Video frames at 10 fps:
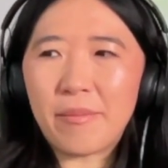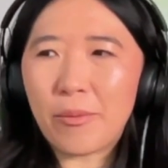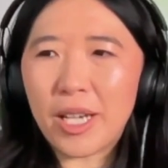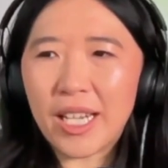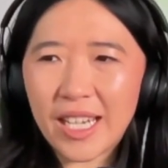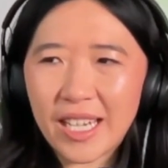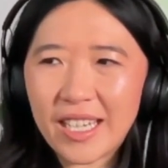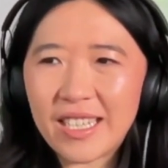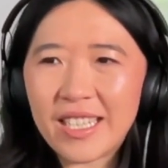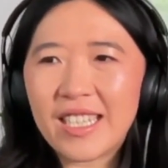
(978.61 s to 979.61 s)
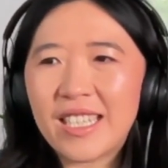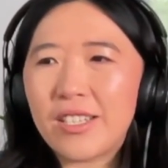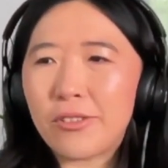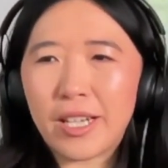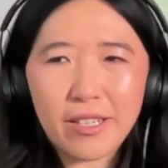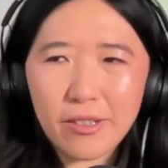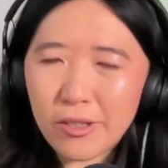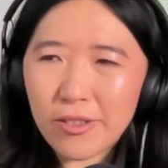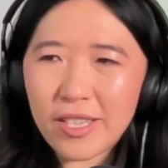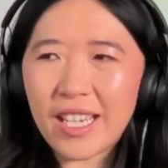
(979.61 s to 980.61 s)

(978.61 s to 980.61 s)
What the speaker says: we need trainee interns.